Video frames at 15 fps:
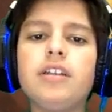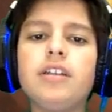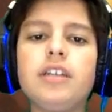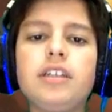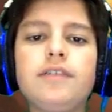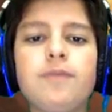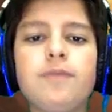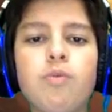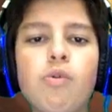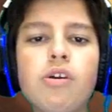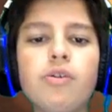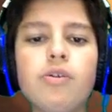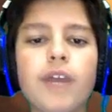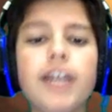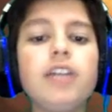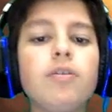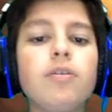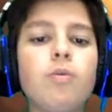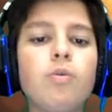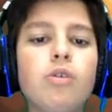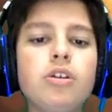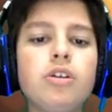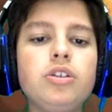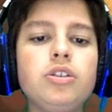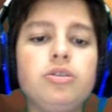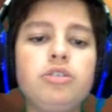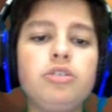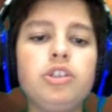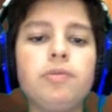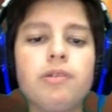It's 1 red, 1/2
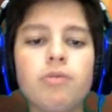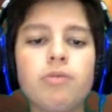human